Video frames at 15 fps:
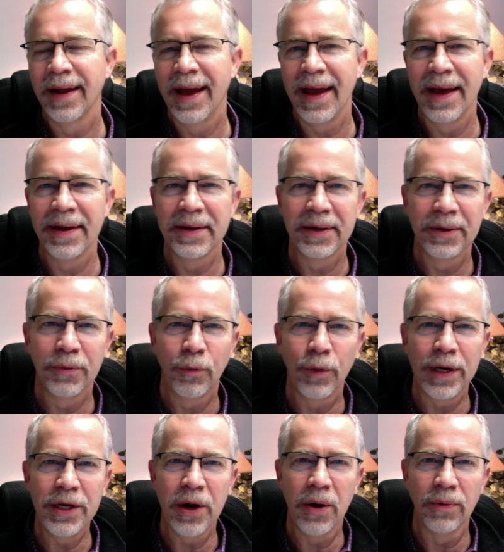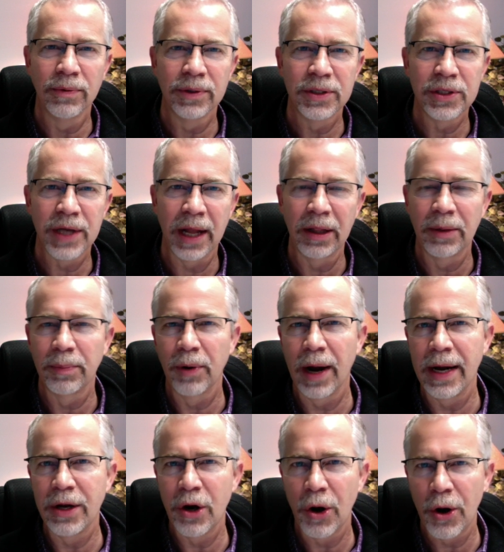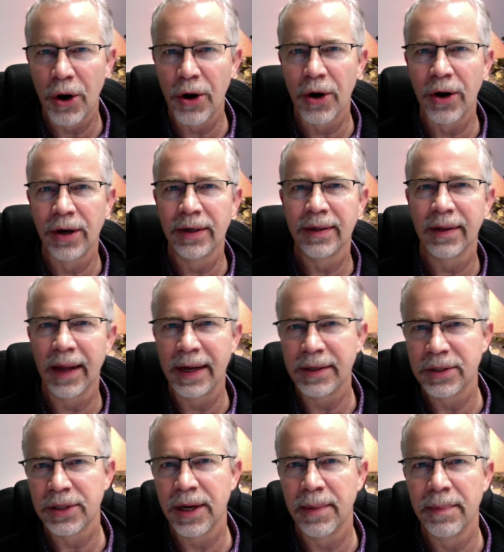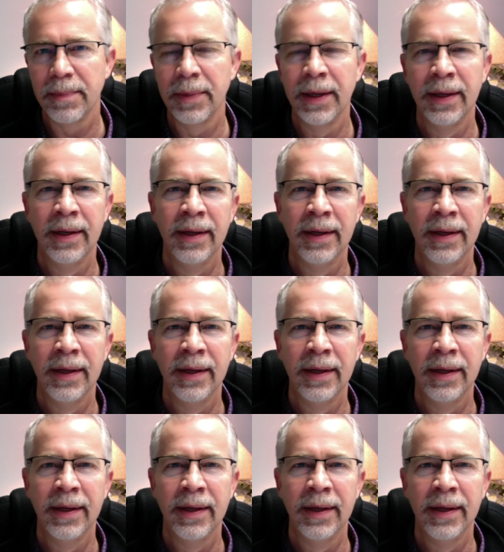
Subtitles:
And we don't celebrate her like some